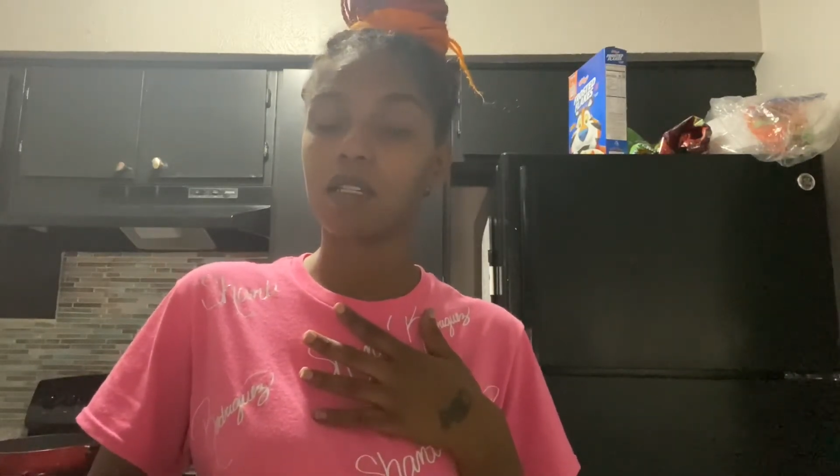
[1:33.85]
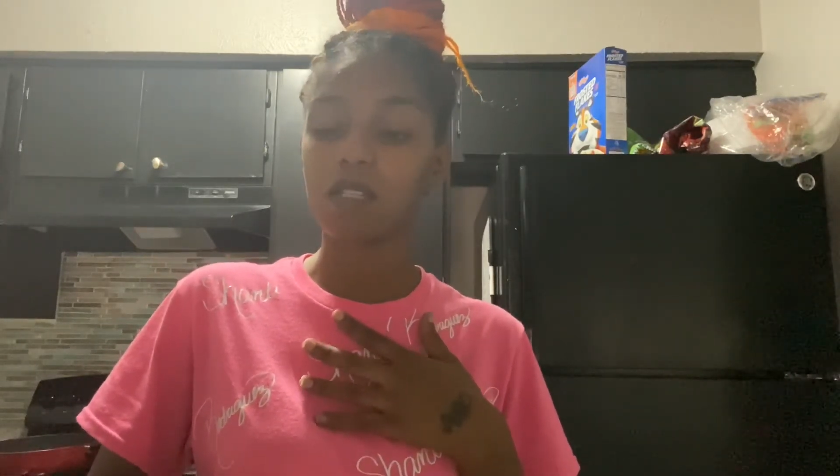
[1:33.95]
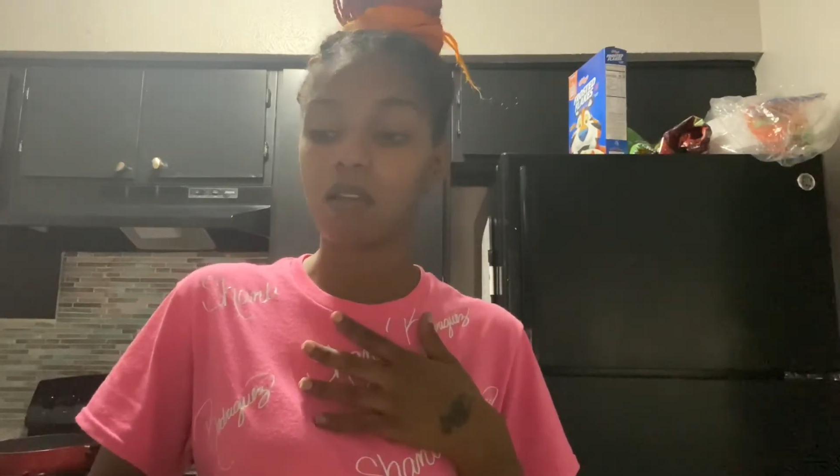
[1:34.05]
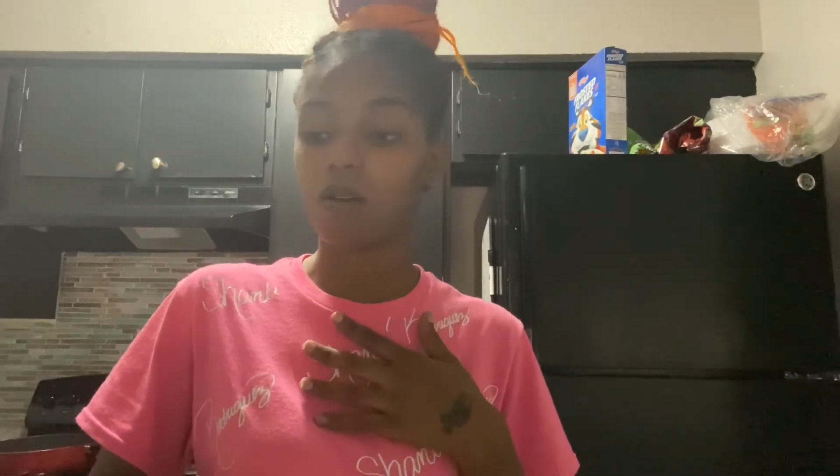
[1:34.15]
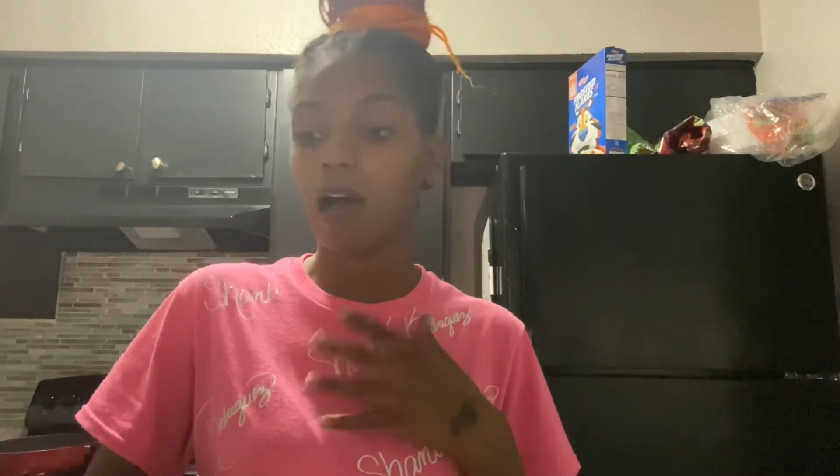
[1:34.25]

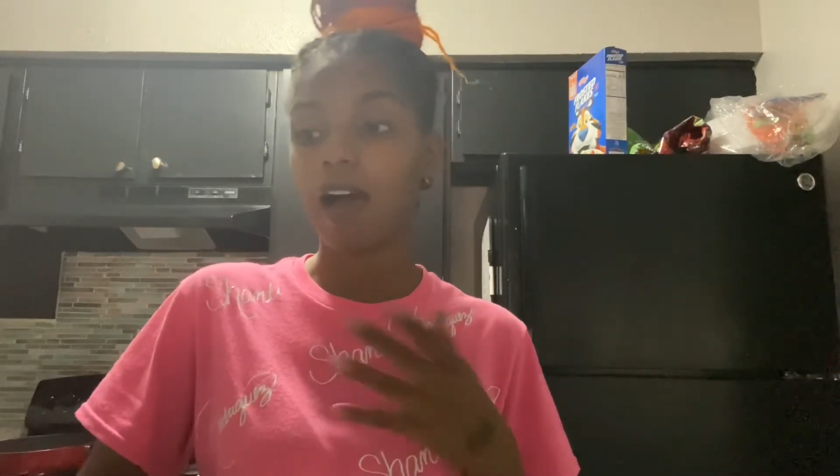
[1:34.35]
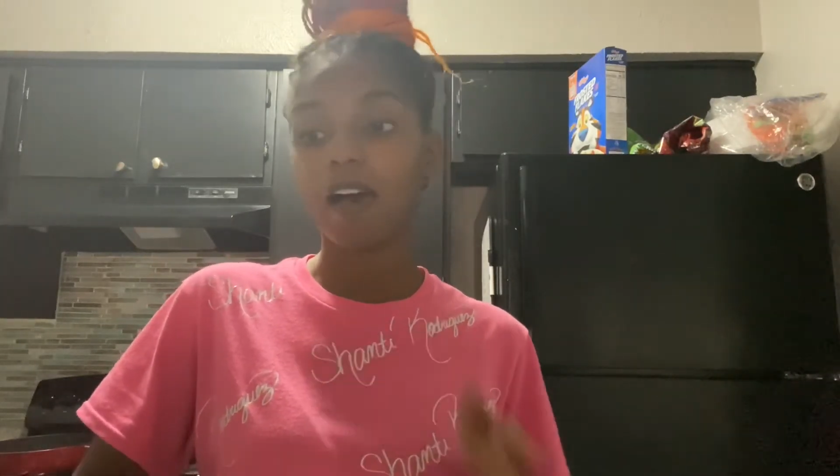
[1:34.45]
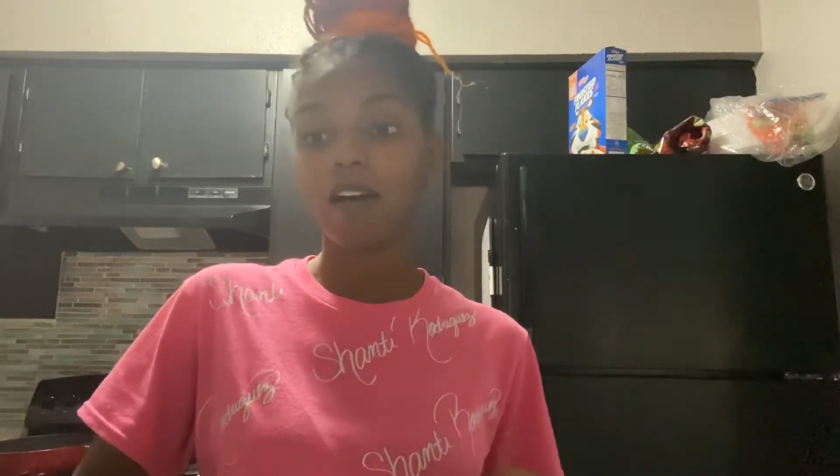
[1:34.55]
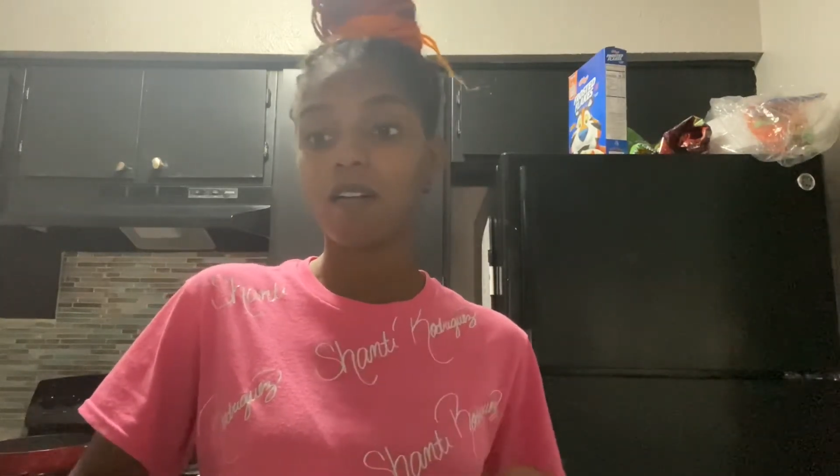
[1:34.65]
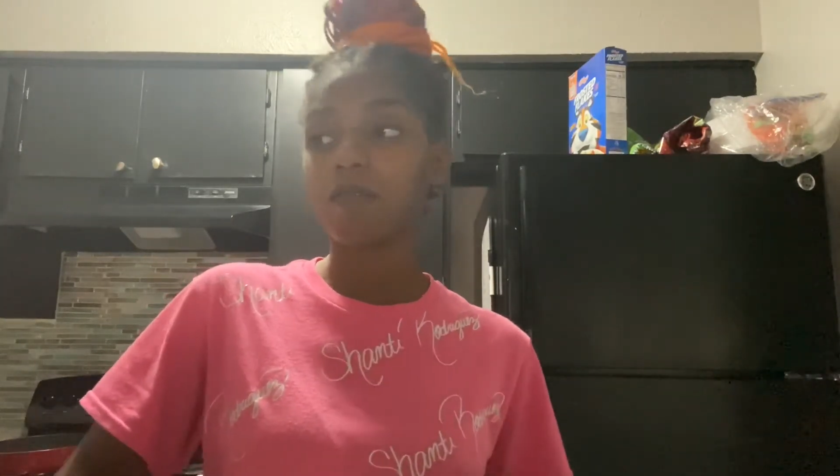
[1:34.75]
So I
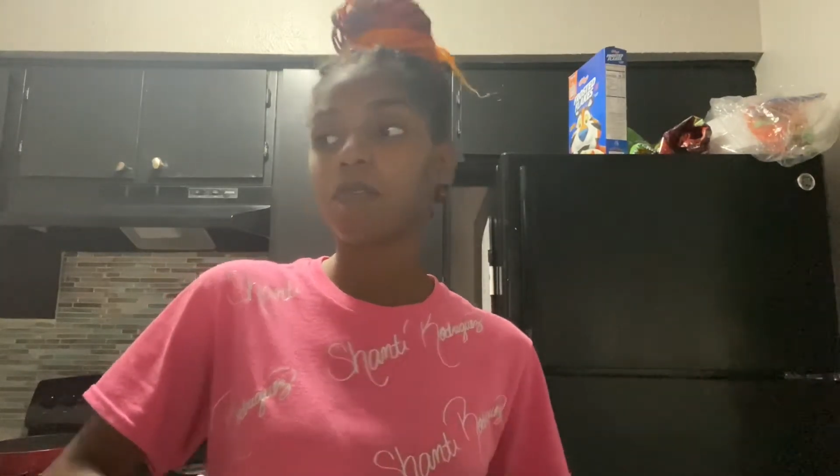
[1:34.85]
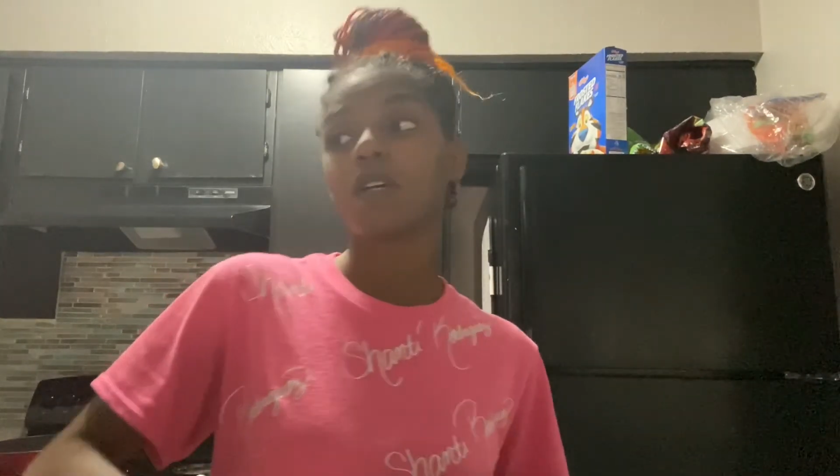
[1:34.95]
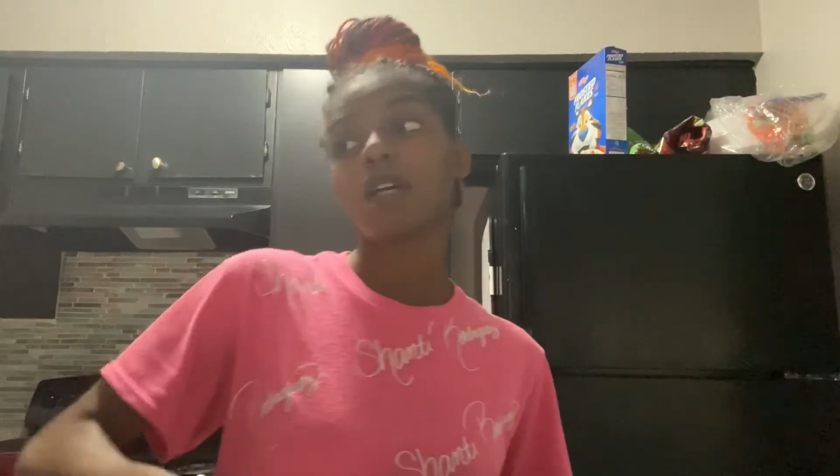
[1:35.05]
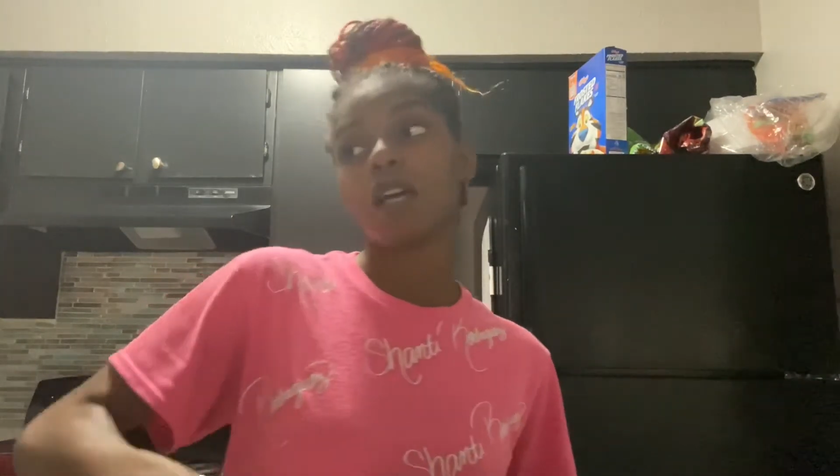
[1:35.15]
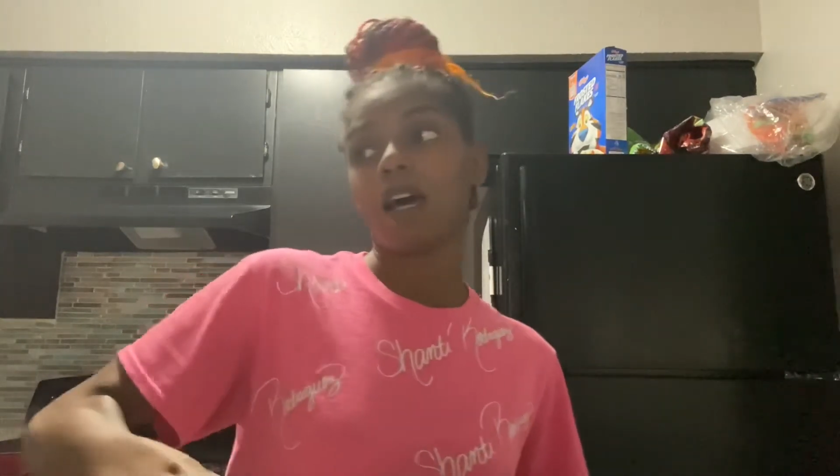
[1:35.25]
have
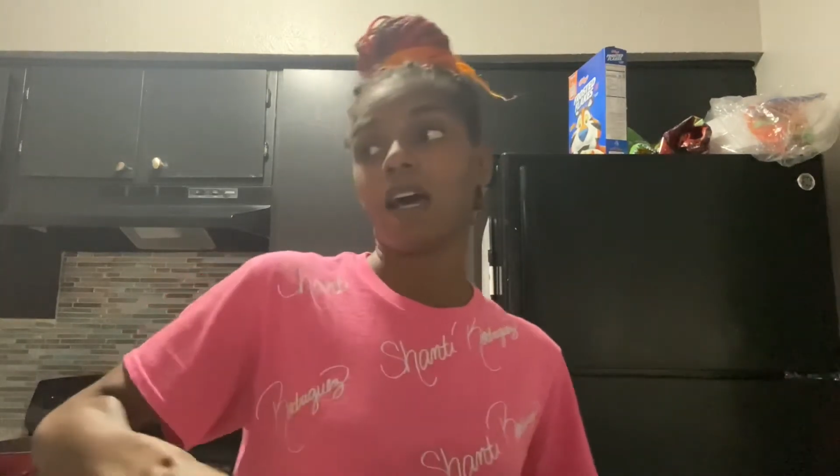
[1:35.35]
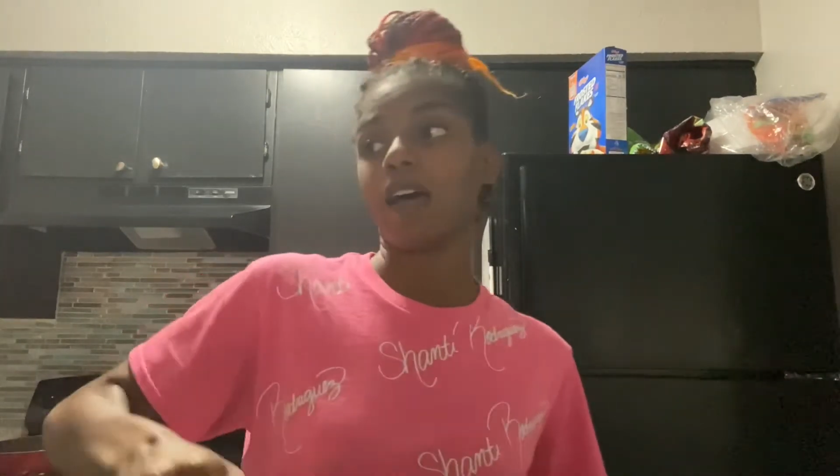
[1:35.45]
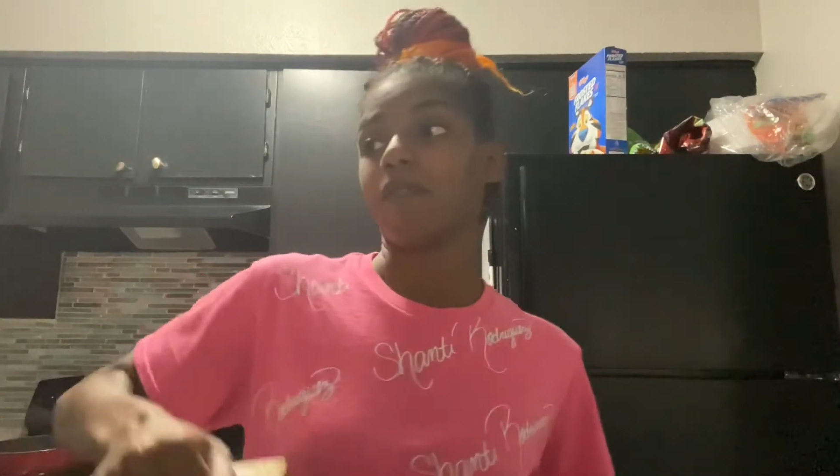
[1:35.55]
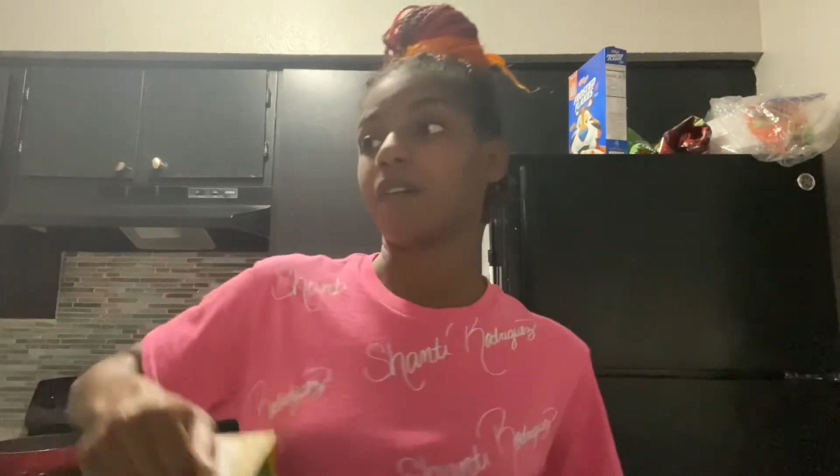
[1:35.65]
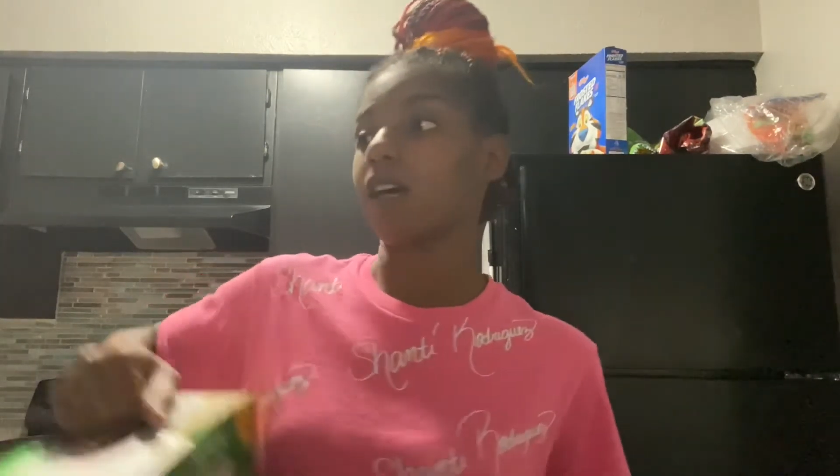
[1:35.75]

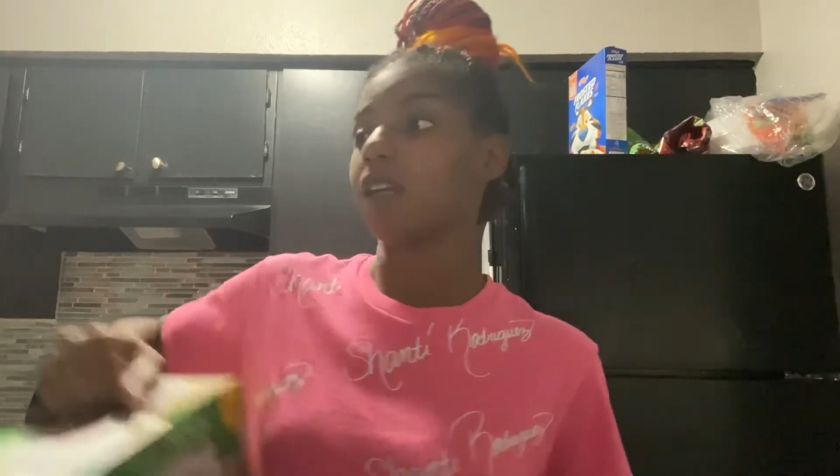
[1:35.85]
kind